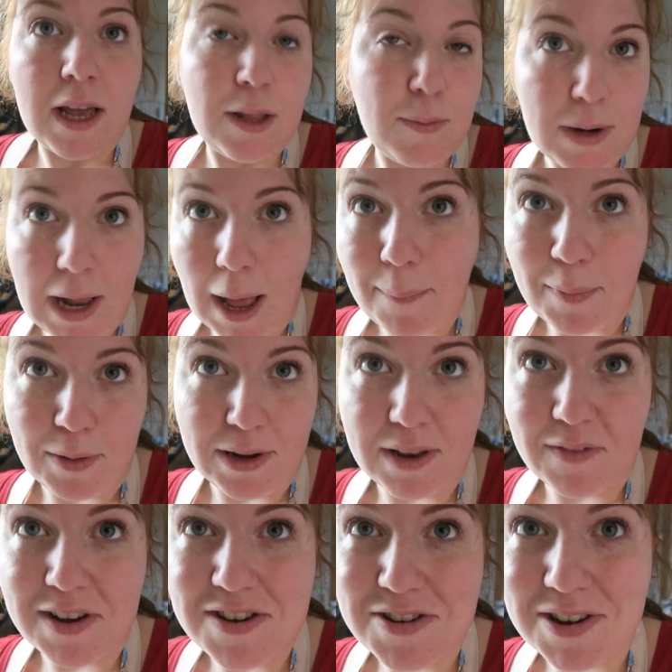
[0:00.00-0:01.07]
it will happen
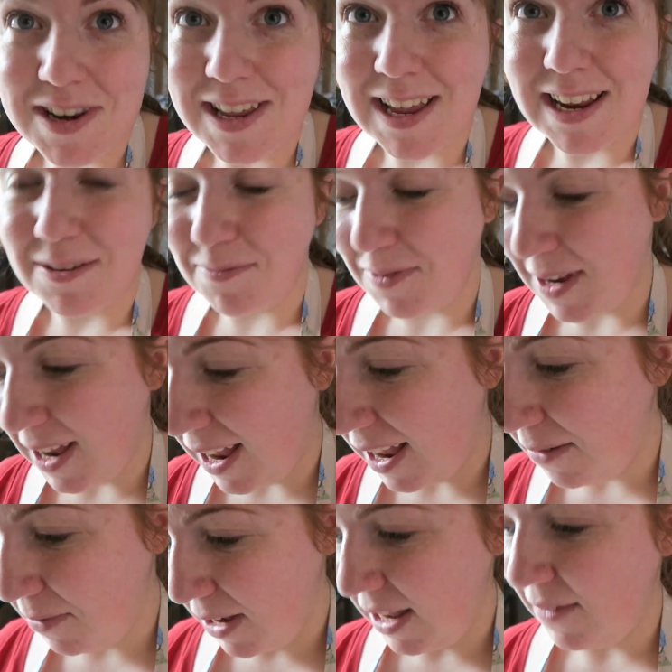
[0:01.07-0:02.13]
eventually, and we
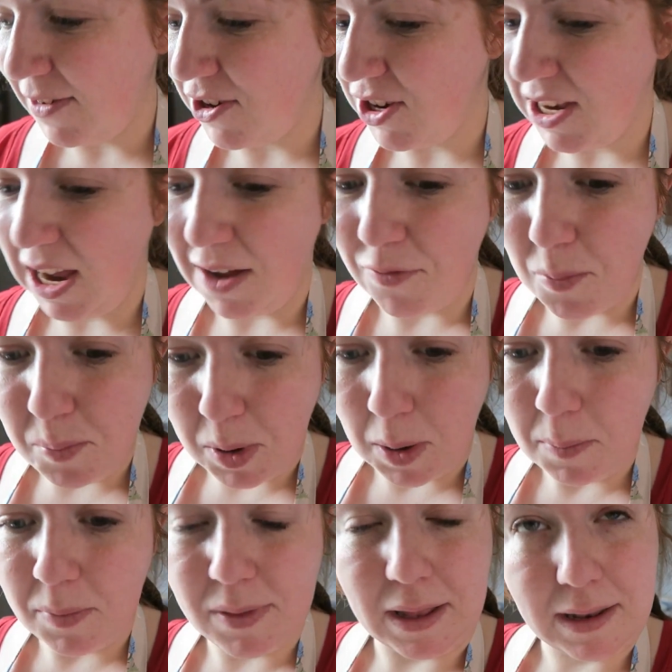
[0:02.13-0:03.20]
will eventually have a
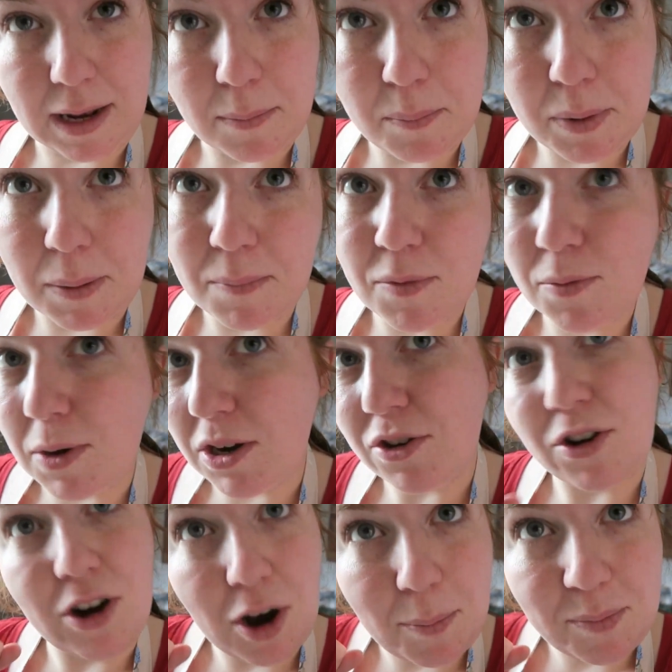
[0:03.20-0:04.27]
pump that can pump the
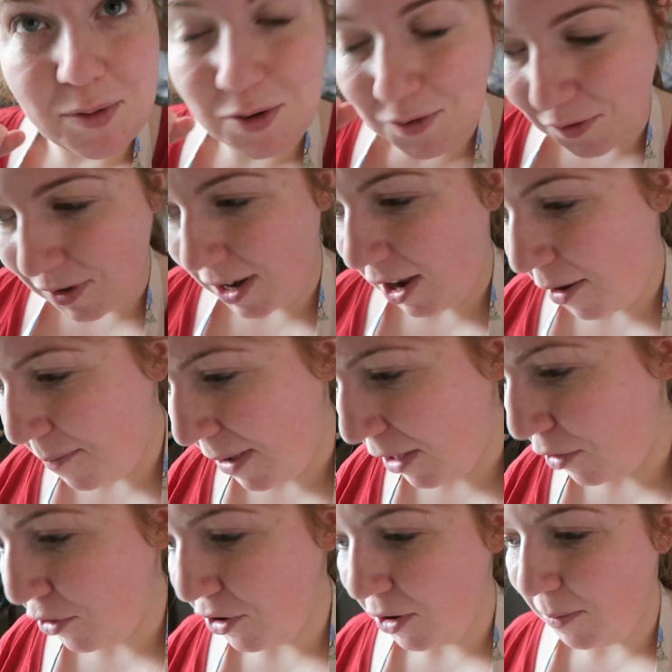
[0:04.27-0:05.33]
water up to fill our
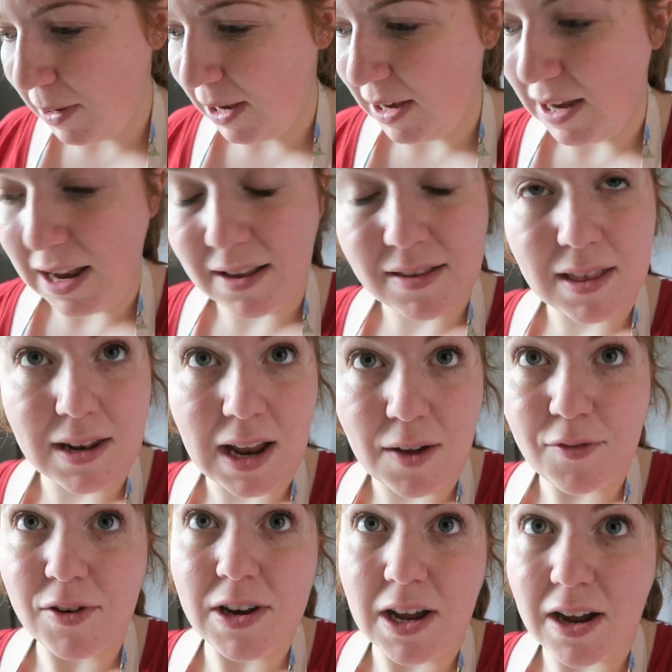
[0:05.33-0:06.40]
bathtub in less than
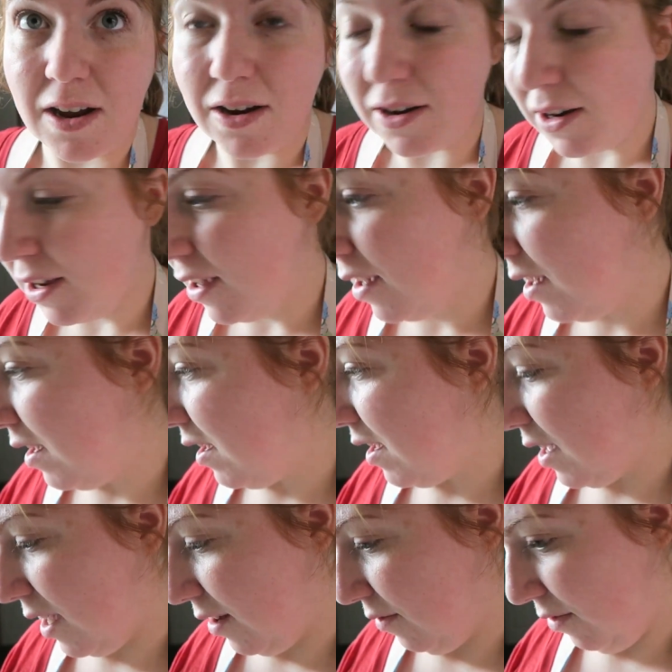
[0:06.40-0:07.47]
half an hour
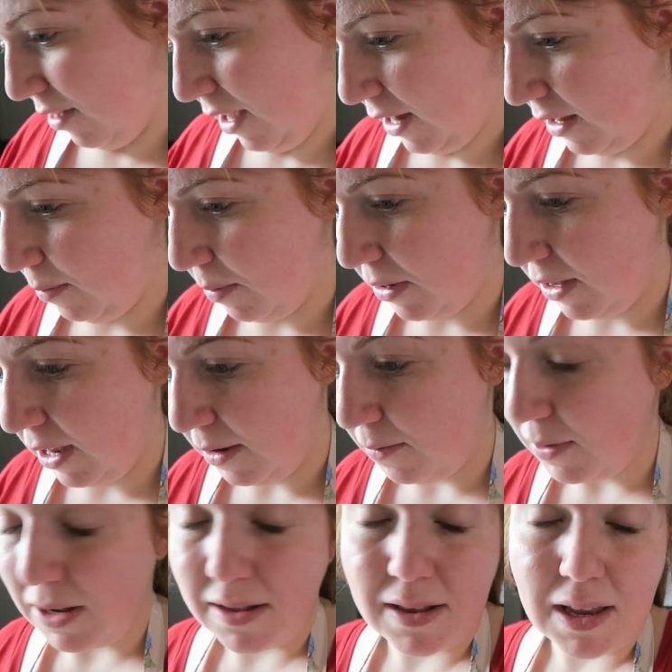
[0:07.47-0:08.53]
and all that. But yeah,
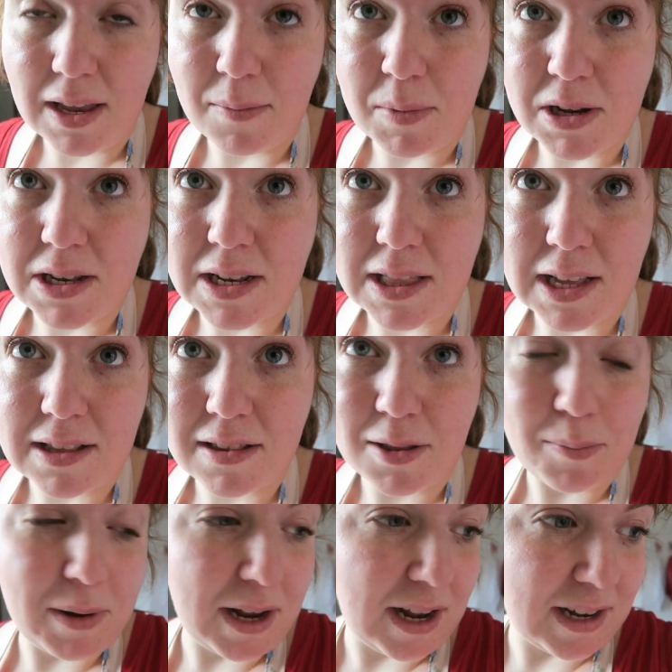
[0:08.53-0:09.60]
we'll see, but that's
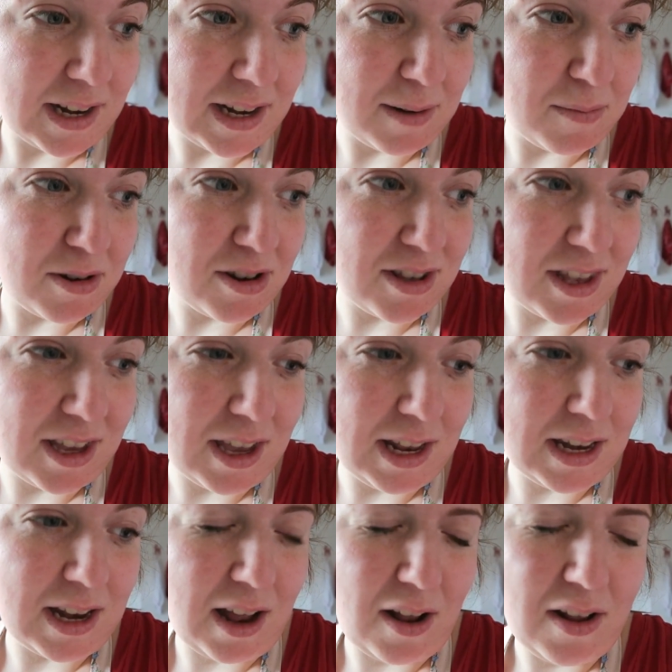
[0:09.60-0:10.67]
the plan. And I'm just
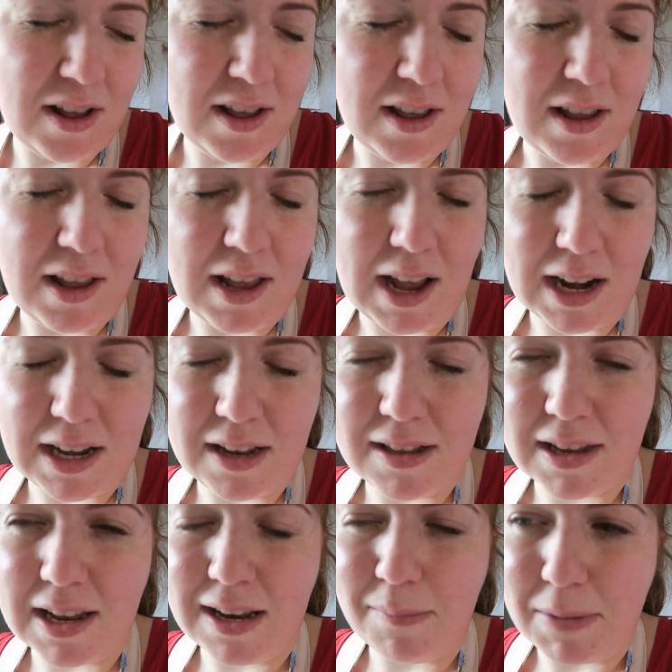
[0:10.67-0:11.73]
thinking now, at
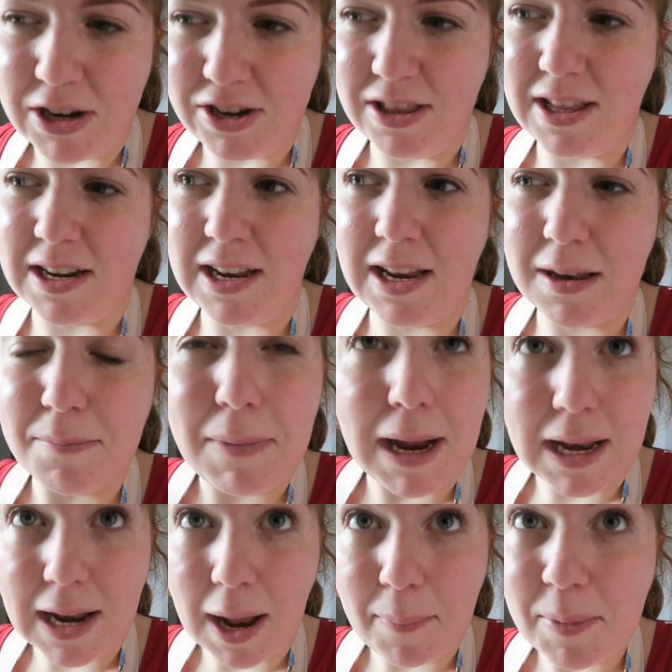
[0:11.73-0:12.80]
least I can imagine that it
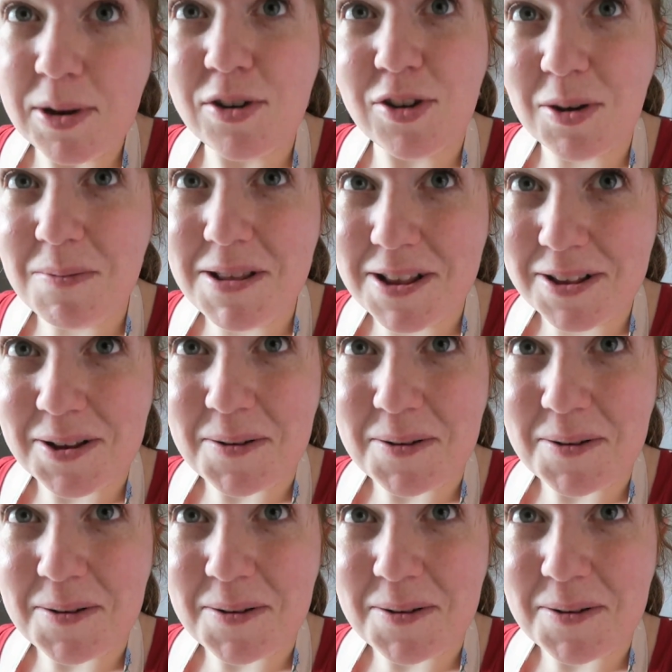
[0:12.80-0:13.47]
might happen to me